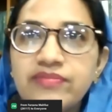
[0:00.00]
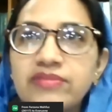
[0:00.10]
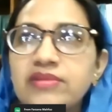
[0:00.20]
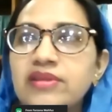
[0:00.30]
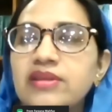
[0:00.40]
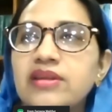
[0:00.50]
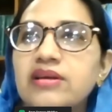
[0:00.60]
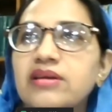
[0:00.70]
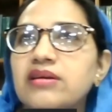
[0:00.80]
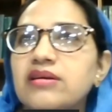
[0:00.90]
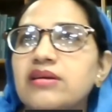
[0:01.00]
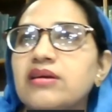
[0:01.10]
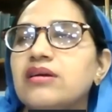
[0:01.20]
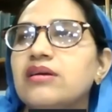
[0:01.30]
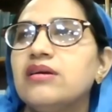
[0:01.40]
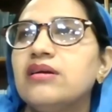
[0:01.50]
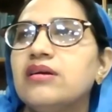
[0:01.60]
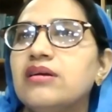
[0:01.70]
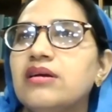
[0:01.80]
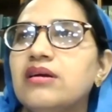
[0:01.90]

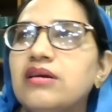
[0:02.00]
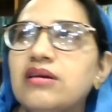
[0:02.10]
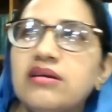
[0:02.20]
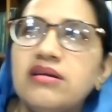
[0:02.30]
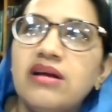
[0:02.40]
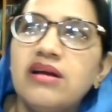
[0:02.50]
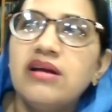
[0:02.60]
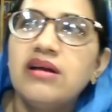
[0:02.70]
Nothing is said.